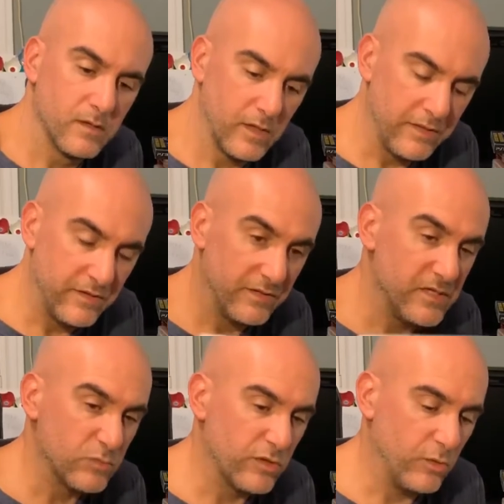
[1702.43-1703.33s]
I think
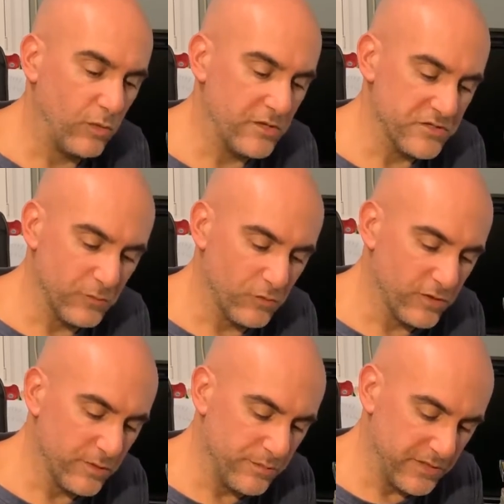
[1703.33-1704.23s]
these were the ones that were on
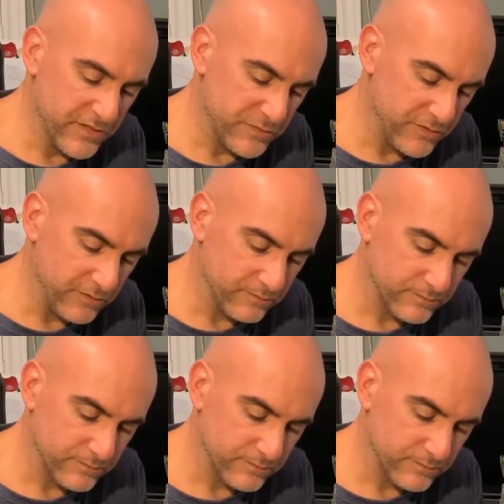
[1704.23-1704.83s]
the PSP.